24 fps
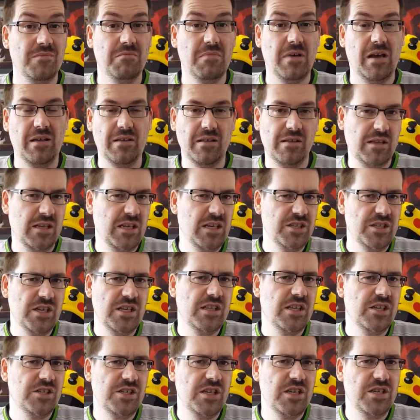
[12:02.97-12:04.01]
And this
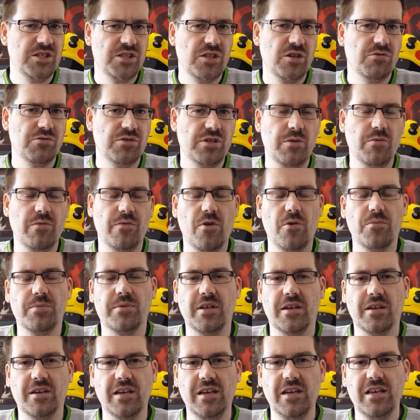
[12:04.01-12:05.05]
day is still staying with
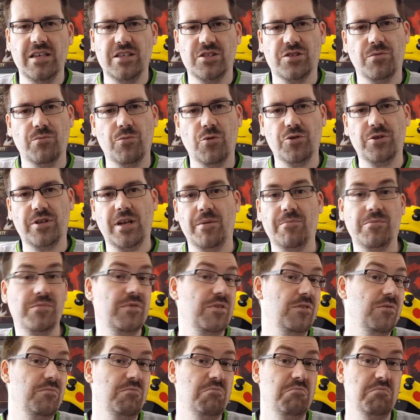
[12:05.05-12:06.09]
Optic, so more time
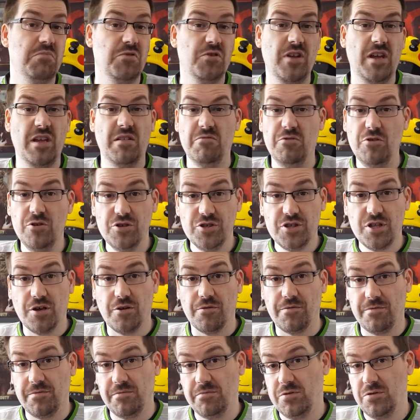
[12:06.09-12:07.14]
to create new
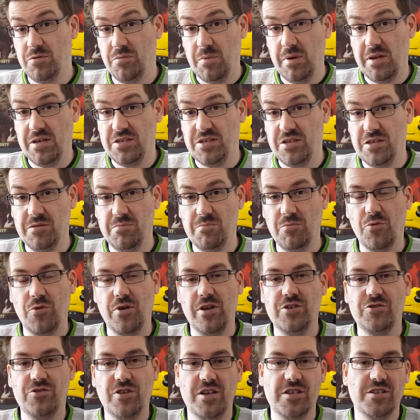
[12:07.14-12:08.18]
stuff. So we might see more
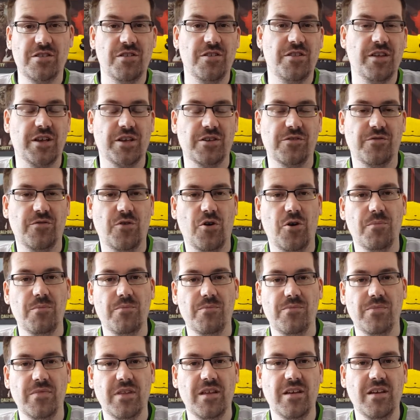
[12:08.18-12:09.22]
interesting things
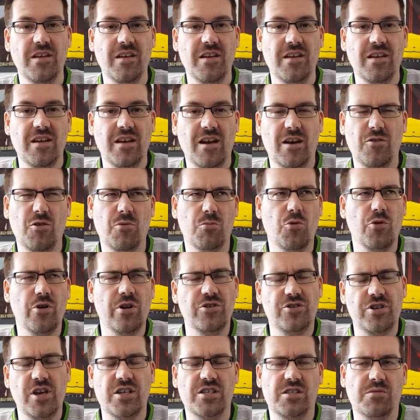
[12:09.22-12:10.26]
from, not more
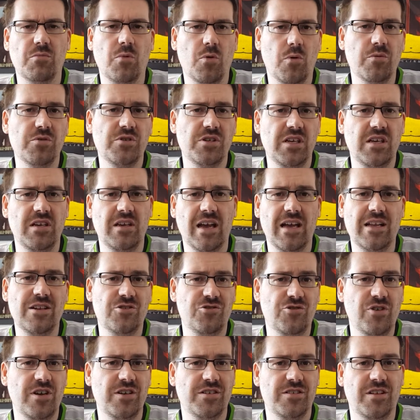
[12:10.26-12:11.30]
interesting, but we'll see
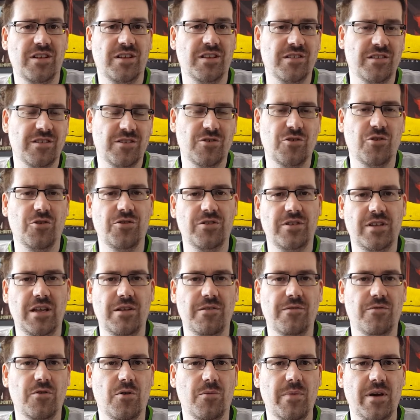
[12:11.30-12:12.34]
interesting
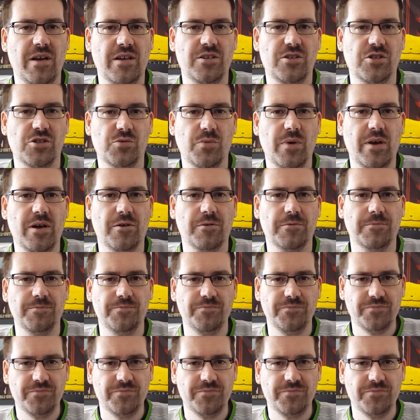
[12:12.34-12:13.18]
content from Hitch as well.